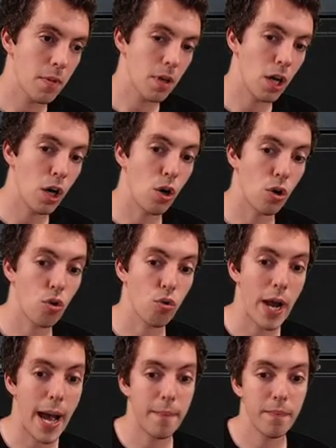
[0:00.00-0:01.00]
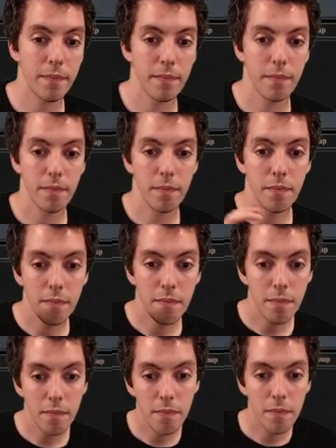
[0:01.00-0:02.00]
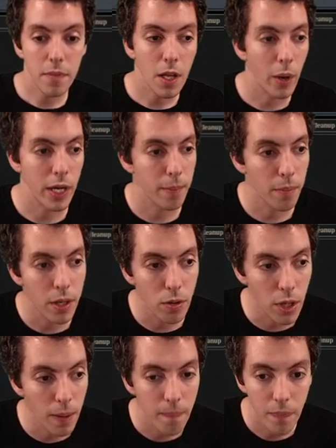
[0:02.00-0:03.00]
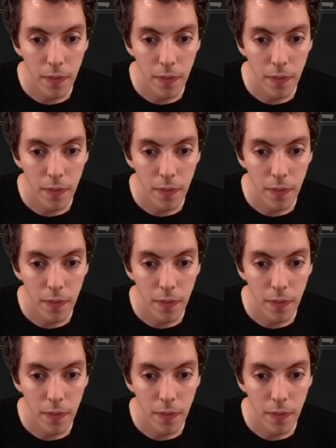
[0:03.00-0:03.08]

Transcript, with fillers: Oh crap. Oh wait, never mind, hold on.